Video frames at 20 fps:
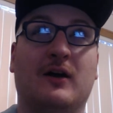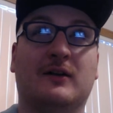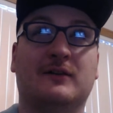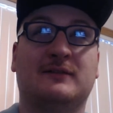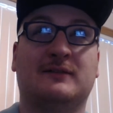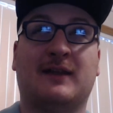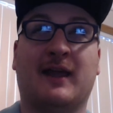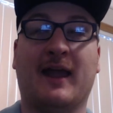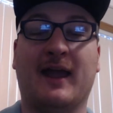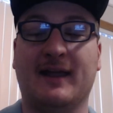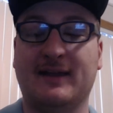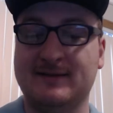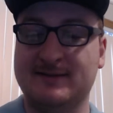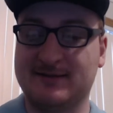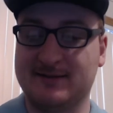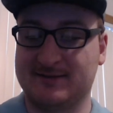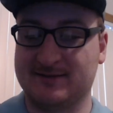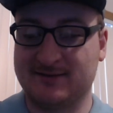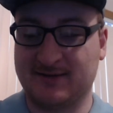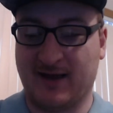takes
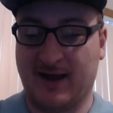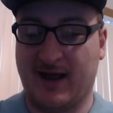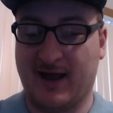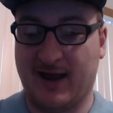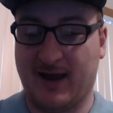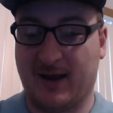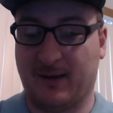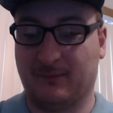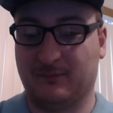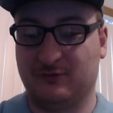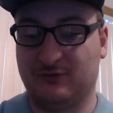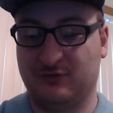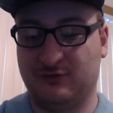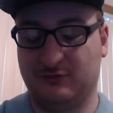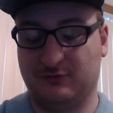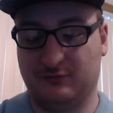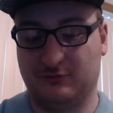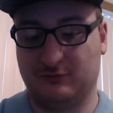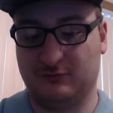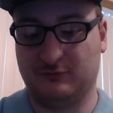its time
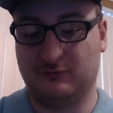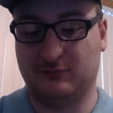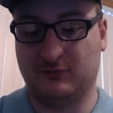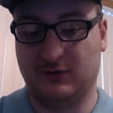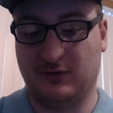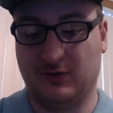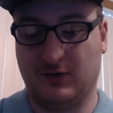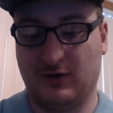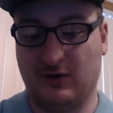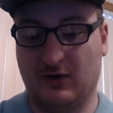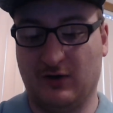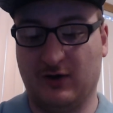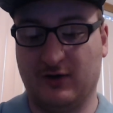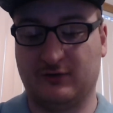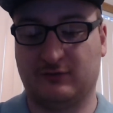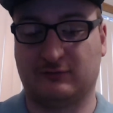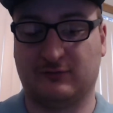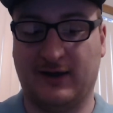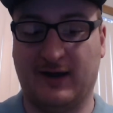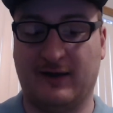to
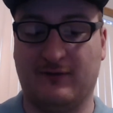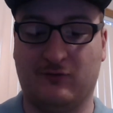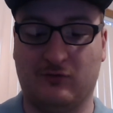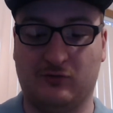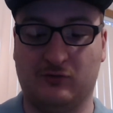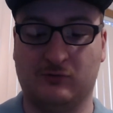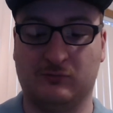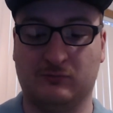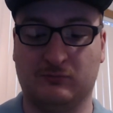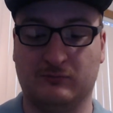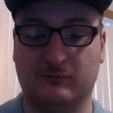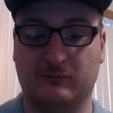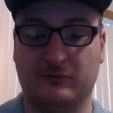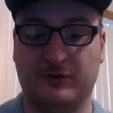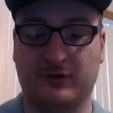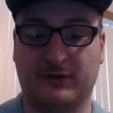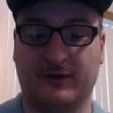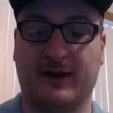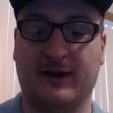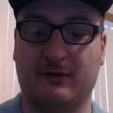unravel
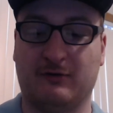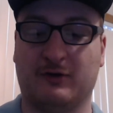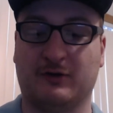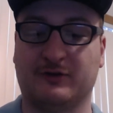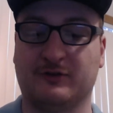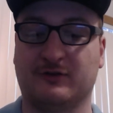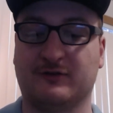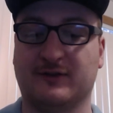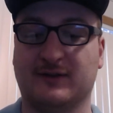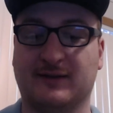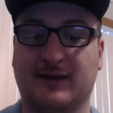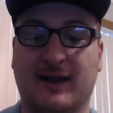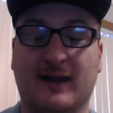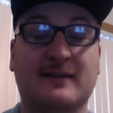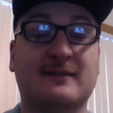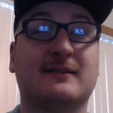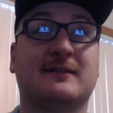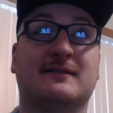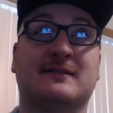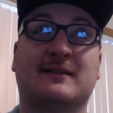their characters. It
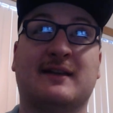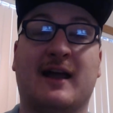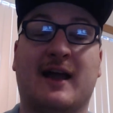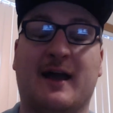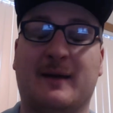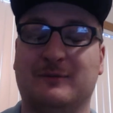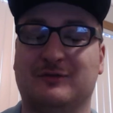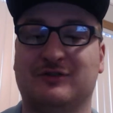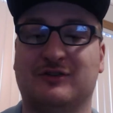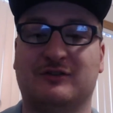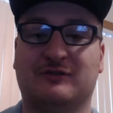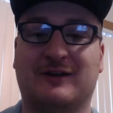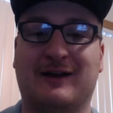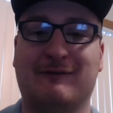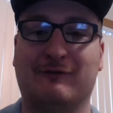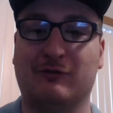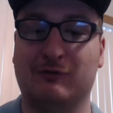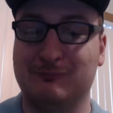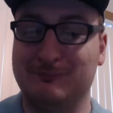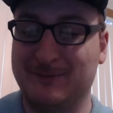takes its time to
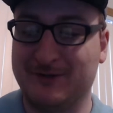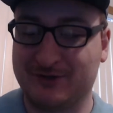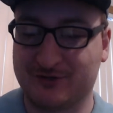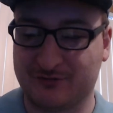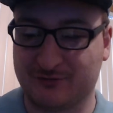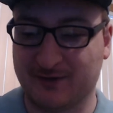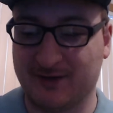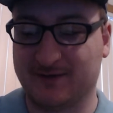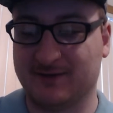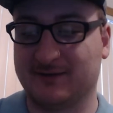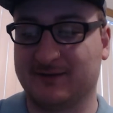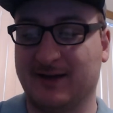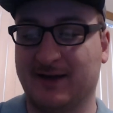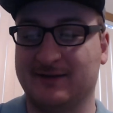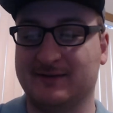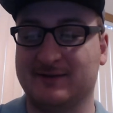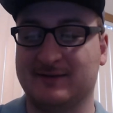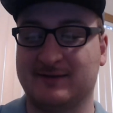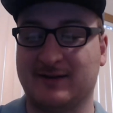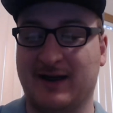unravel mysteries. It takes
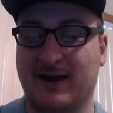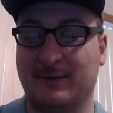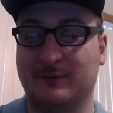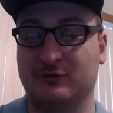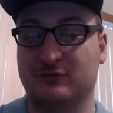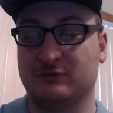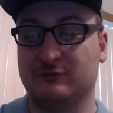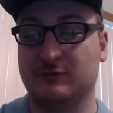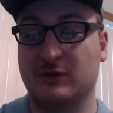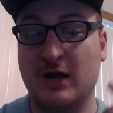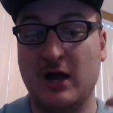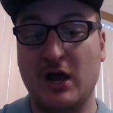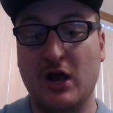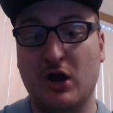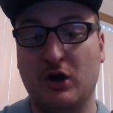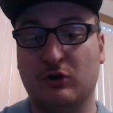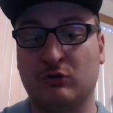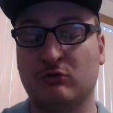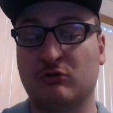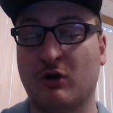its time to
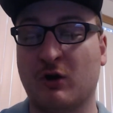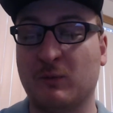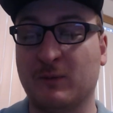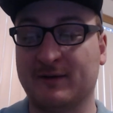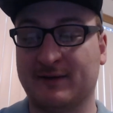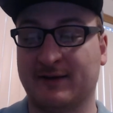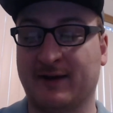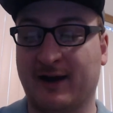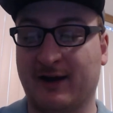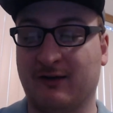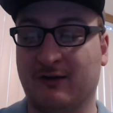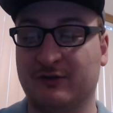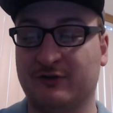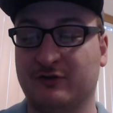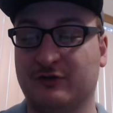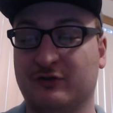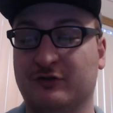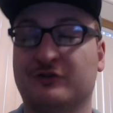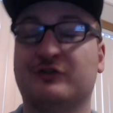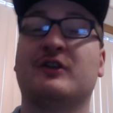grow its
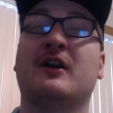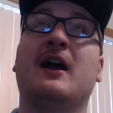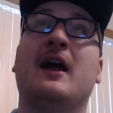characters